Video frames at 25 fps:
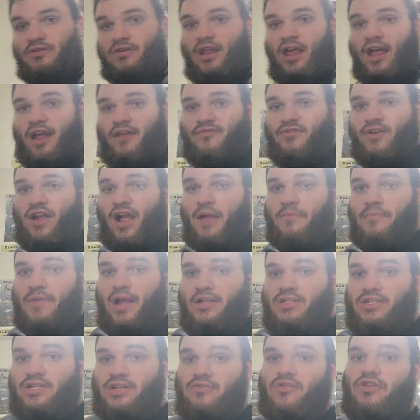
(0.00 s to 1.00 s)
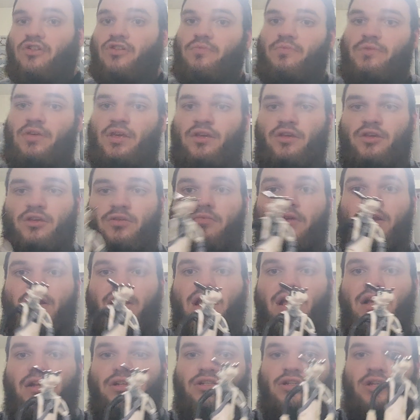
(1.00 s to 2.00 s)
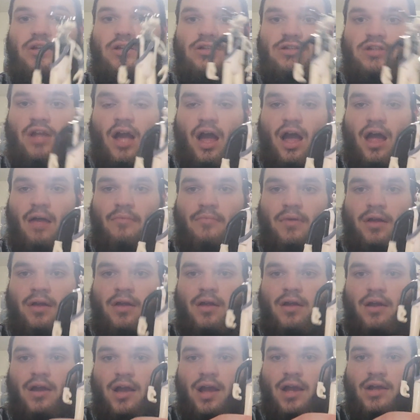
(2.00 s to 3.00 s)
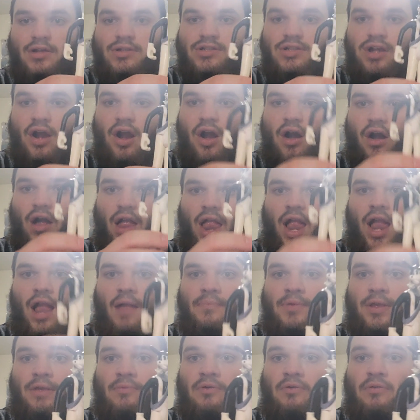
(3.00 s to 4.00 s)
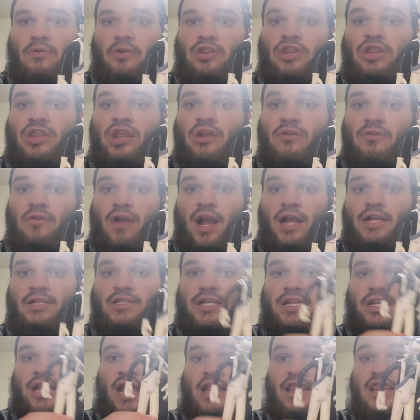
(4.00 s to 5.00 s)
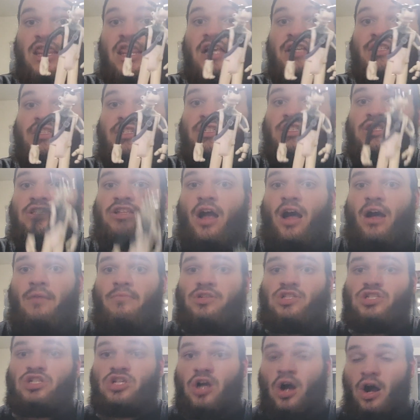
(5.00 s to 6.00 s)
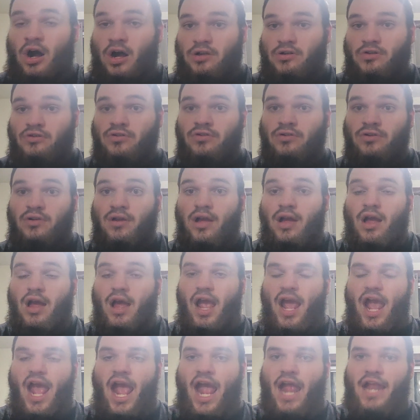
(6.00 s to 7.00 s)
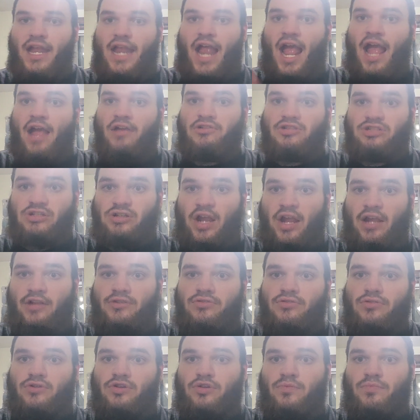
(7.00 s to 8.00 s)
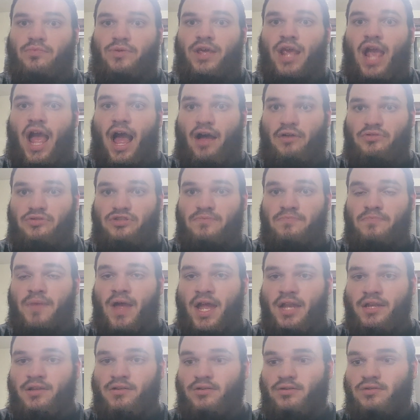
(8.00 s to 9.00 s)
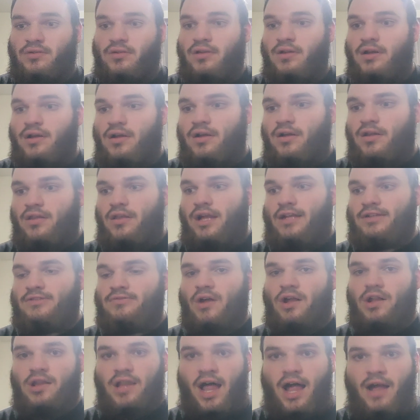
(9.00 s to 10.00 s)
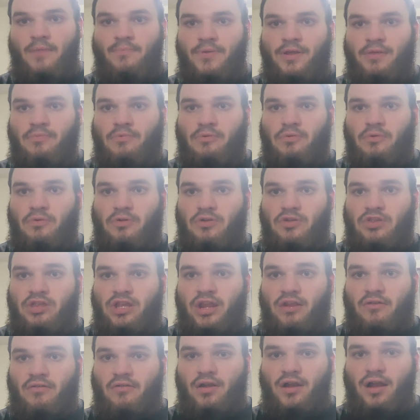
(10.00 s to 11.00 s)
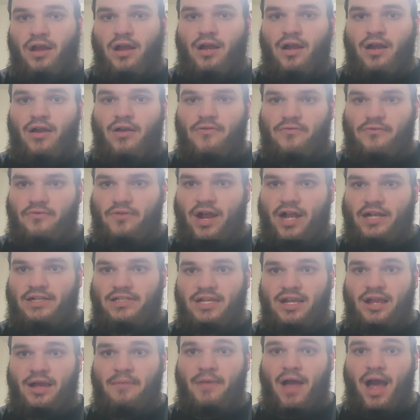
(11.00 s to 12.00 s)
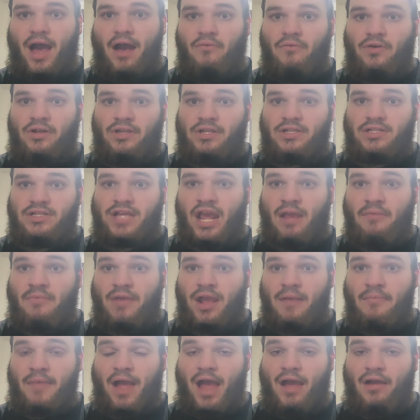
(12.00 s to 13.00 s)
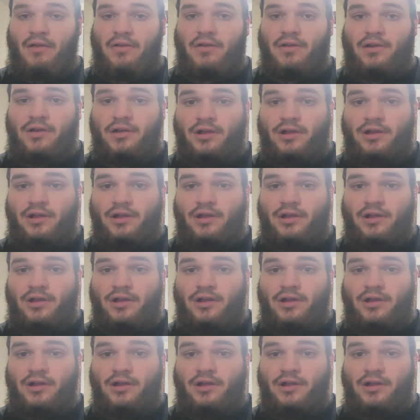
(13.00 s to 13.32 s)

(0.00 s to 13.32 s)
that I forgot to mention could be a human is Tom. So a lot of people were theorizing that this is Thomas Connor, and Allison Angel could be Allison Pendle. That's what a lot of people were theorizing about when this game came out.